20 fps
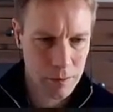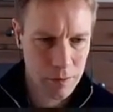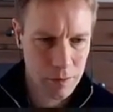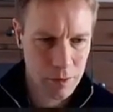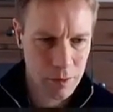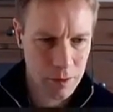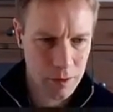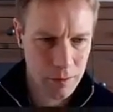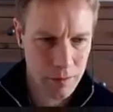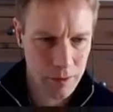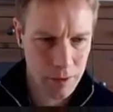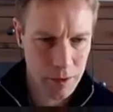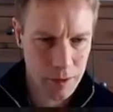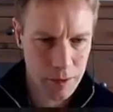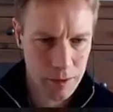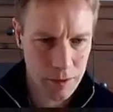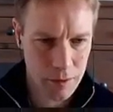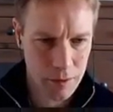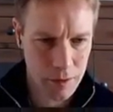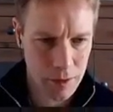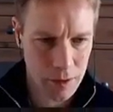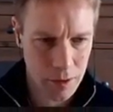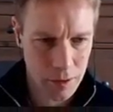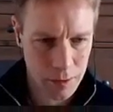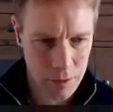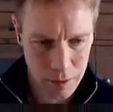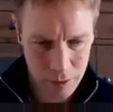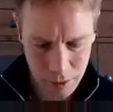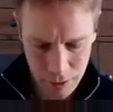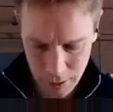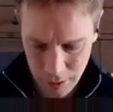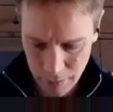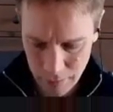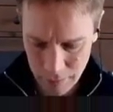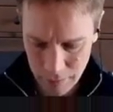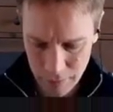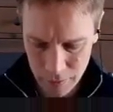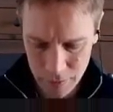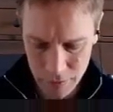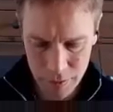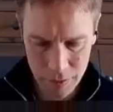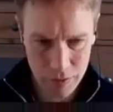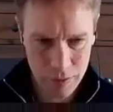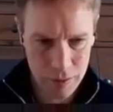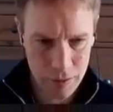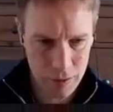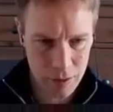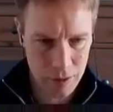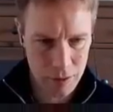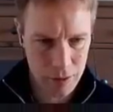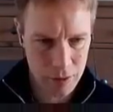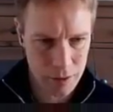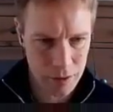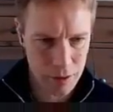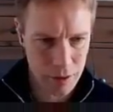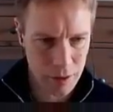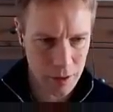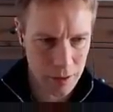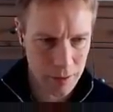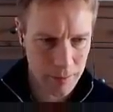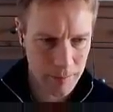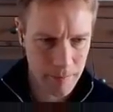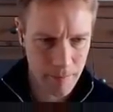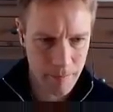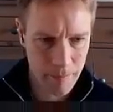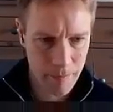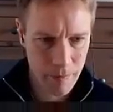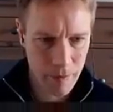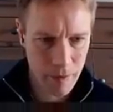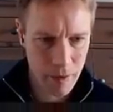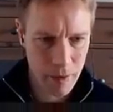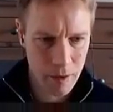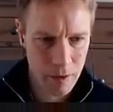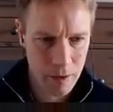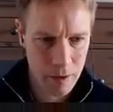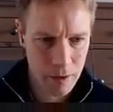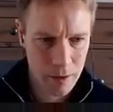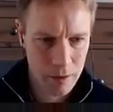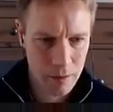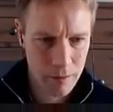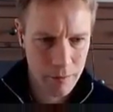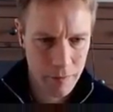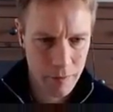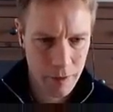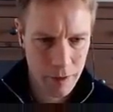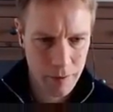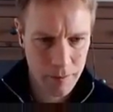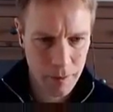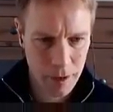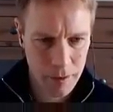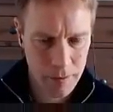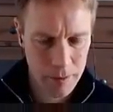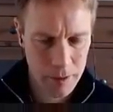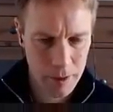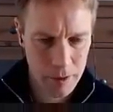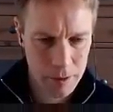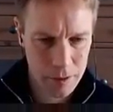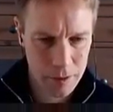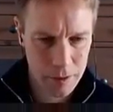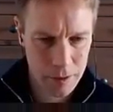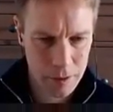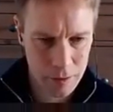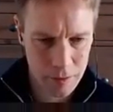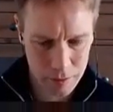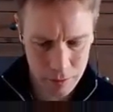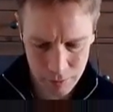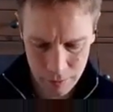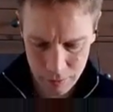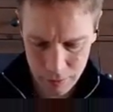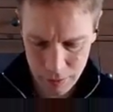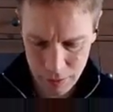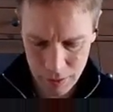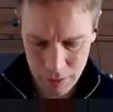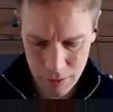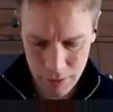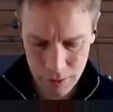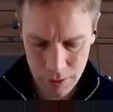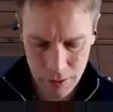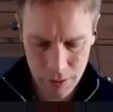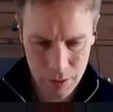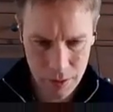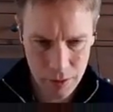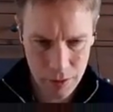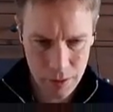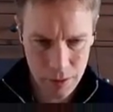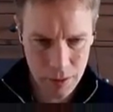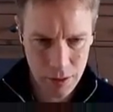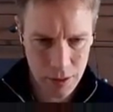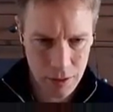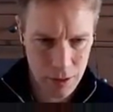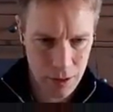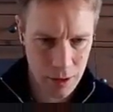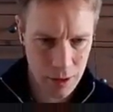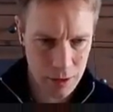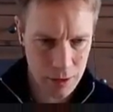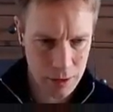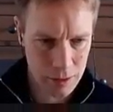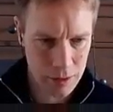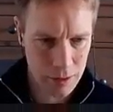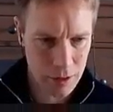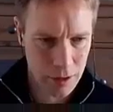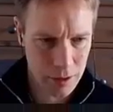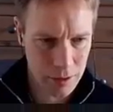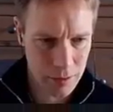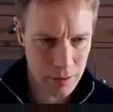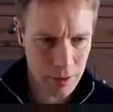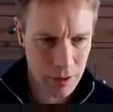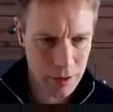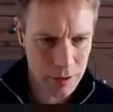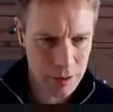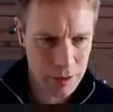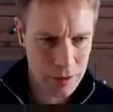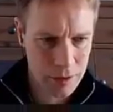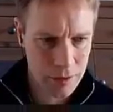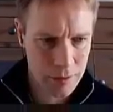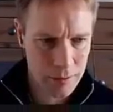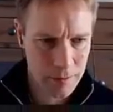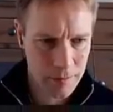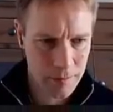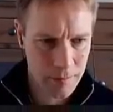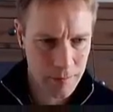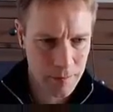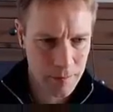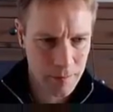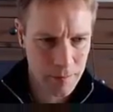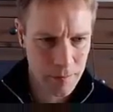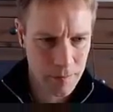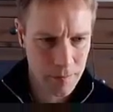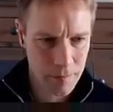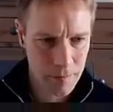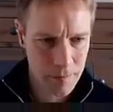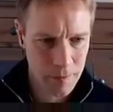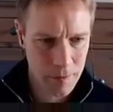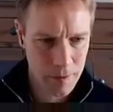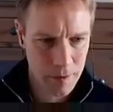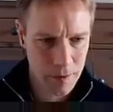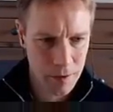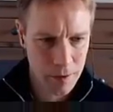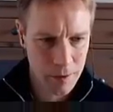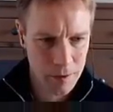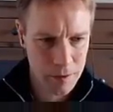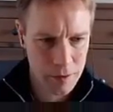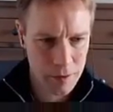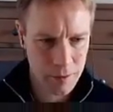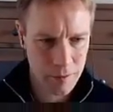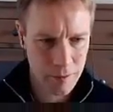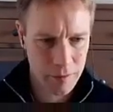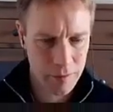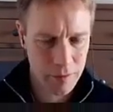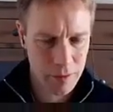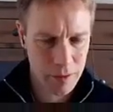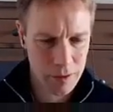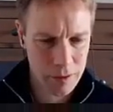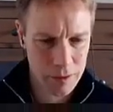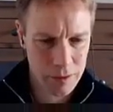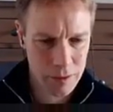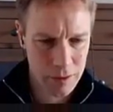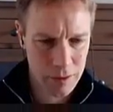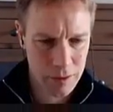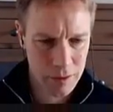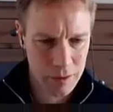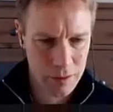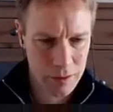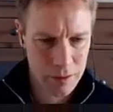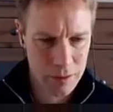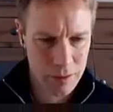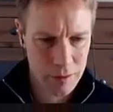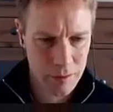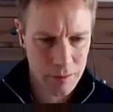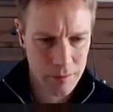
And we can do that. Again, I've got to star this len. Now, I feel like maybe I should do this. Can I do this to get rid of all those stars?